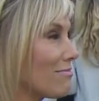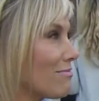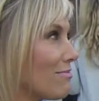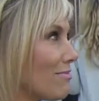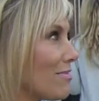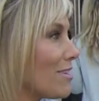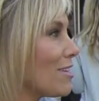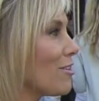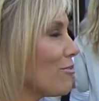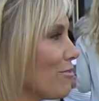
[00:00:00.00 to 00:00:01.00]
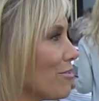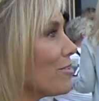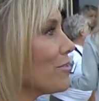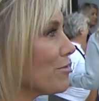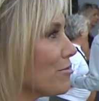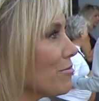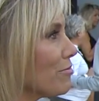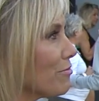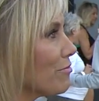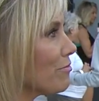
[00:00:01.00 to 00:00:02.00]

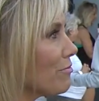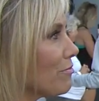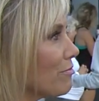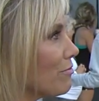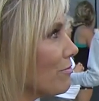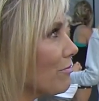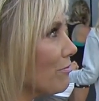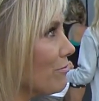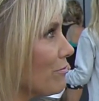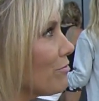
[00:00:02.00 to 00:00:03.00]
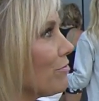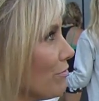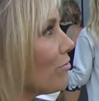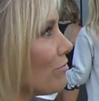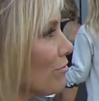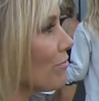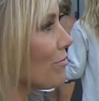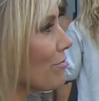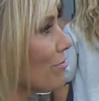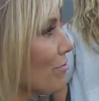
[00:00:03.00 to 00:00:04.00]

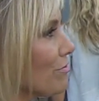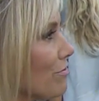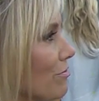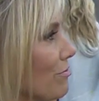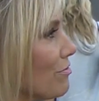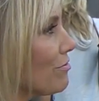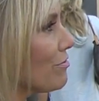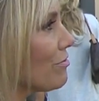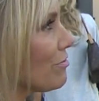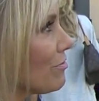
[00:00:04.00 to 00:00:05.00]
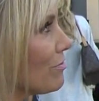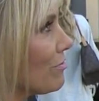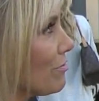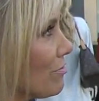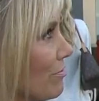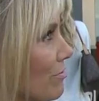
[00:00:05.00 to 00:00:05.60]
(silent)